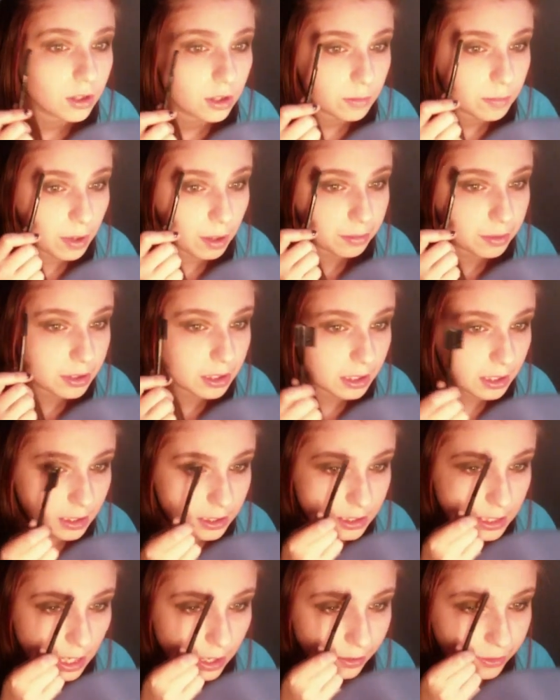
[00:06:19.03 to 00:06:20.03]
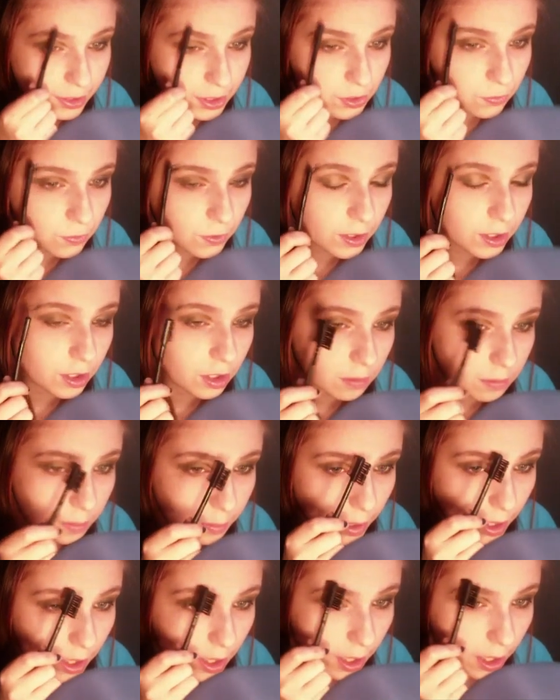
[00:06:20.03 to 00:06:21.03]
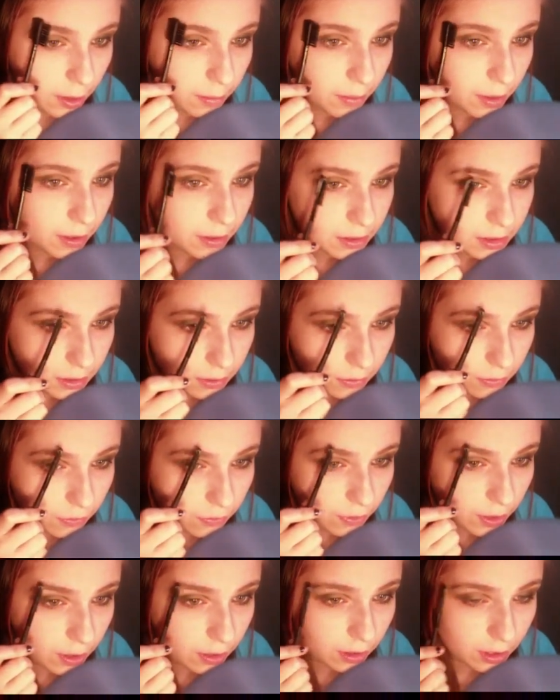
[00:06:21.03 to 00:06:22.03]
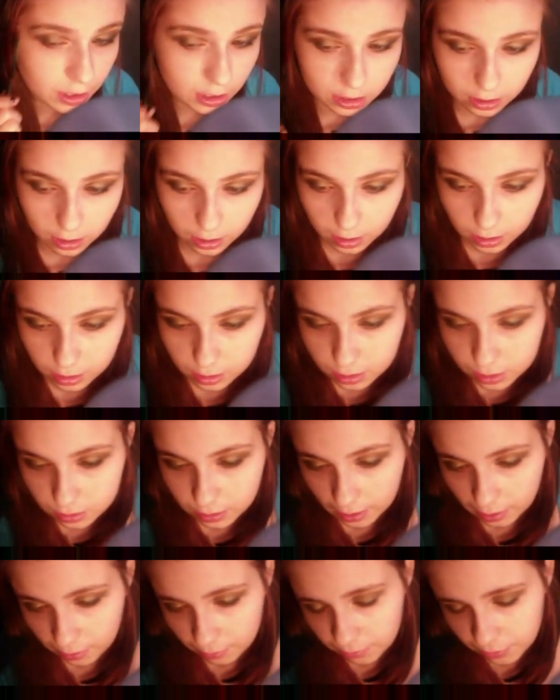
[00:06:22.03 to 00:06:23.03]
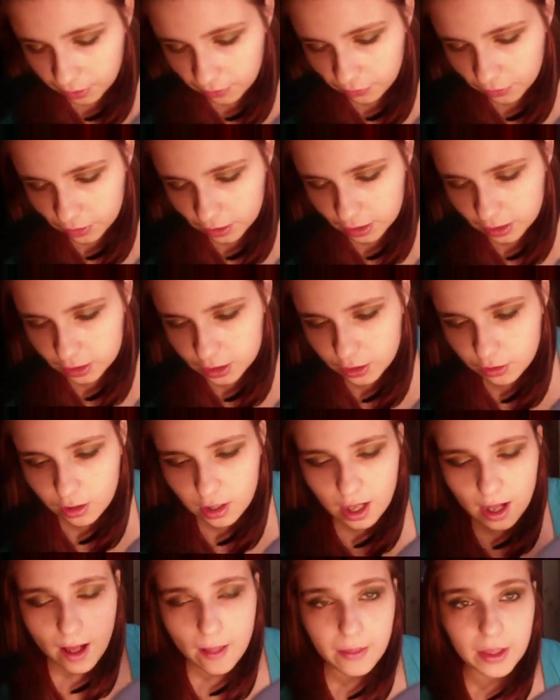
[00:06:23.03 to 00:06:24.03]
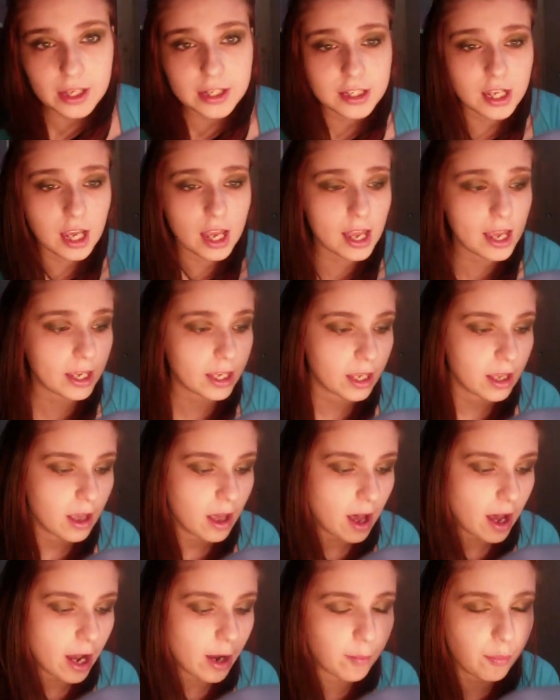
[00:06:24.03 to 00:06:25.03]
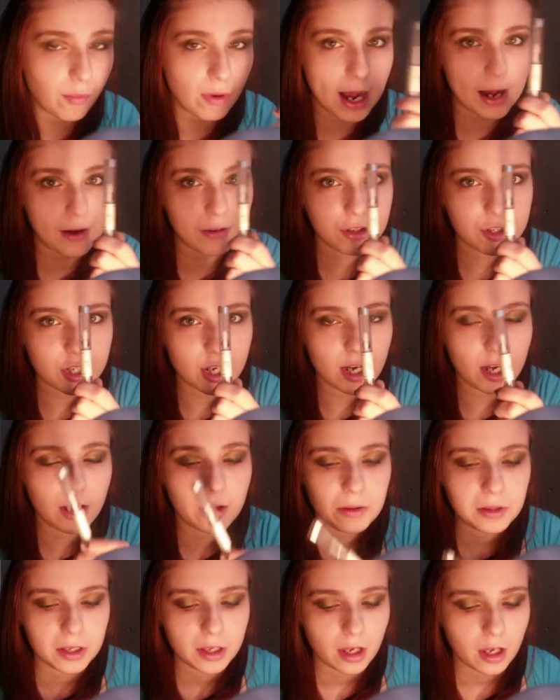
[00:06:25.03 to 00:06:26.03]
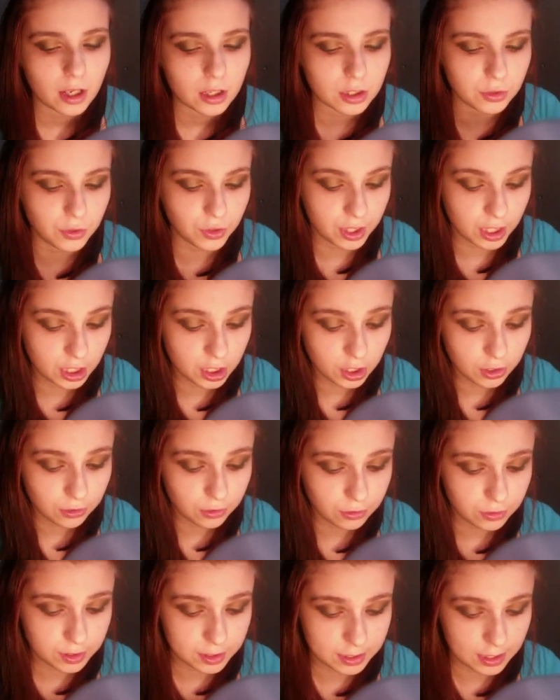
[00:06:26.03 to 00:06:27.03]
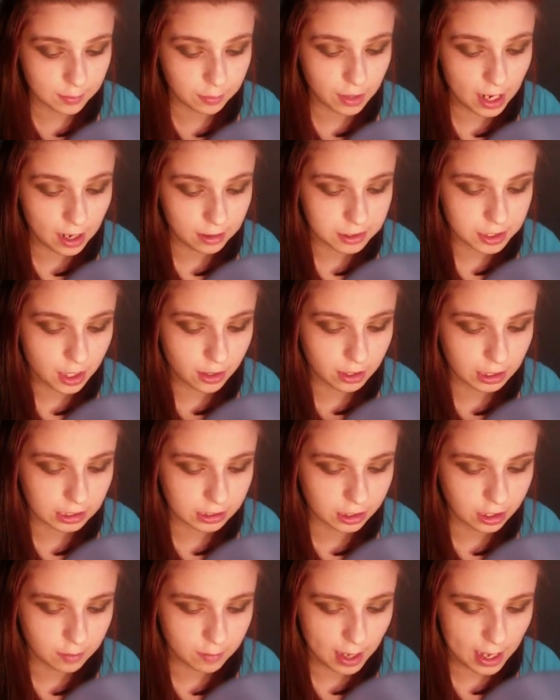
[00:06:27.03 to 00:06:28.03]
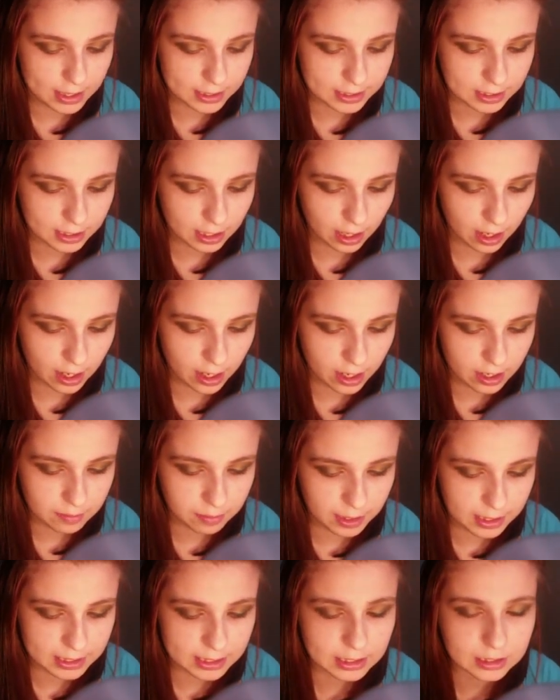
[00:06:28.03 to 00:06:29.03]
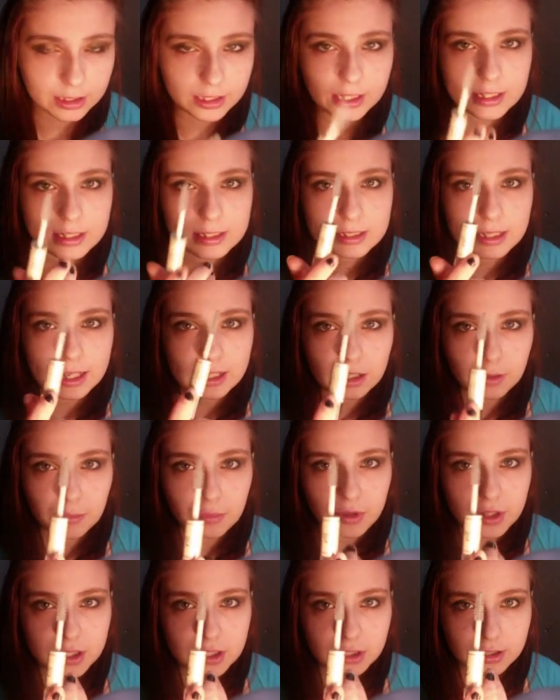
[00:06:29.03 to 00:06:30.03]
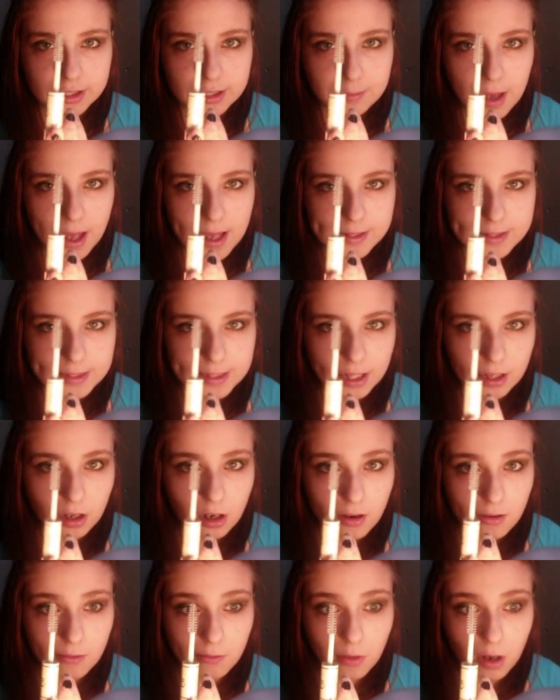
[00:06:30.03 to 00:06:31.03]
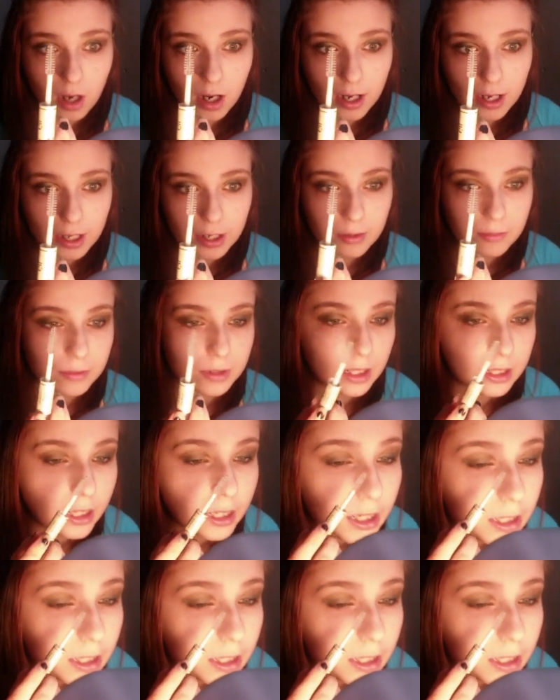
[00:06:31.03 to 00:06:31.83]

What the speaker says: You probably can't tell in this video, but my eyebrows are fairly dark, so I don't really need to. Then take a brow gel. You can use a brow gel or clear mascara. It basically is like a bristly mascara wand with like